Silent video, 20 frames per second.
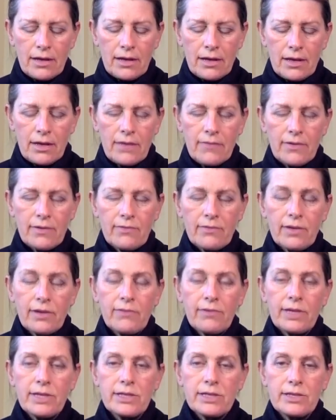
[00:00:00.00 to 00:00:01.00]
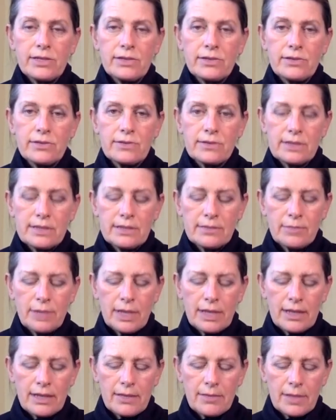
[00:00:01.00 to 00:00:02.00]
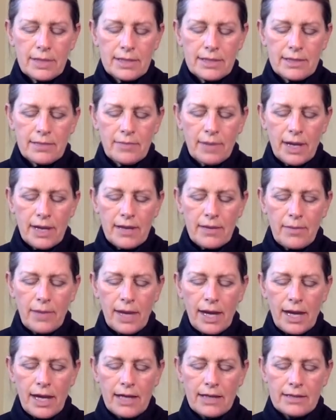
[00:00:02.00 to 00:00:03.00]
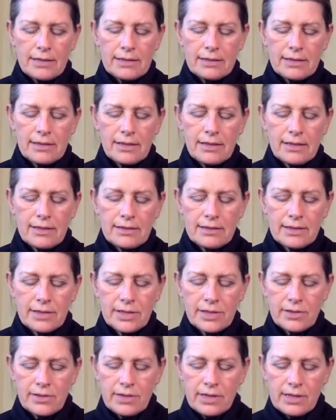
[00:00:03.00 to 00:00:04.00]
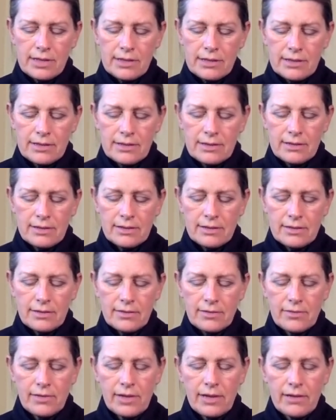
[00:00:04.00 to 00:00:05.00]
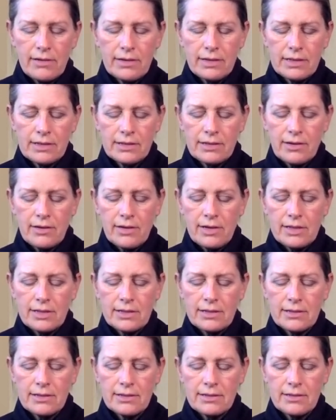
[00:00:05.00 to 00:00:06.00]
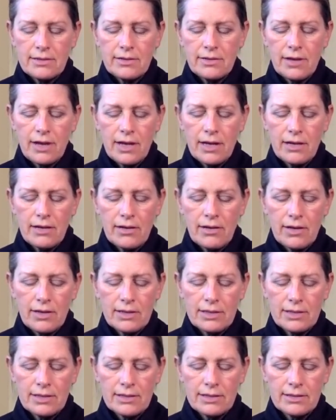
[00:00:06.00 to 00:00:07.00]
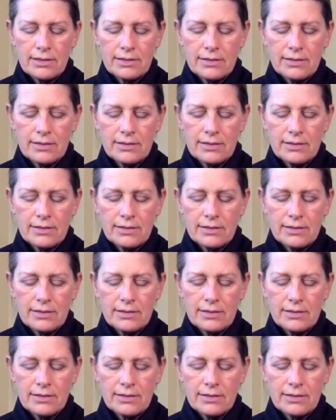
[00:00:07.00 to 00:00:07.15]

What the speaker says: Even when we choose to be limited by the past, it is a choice, whether it is conscious or unconscious.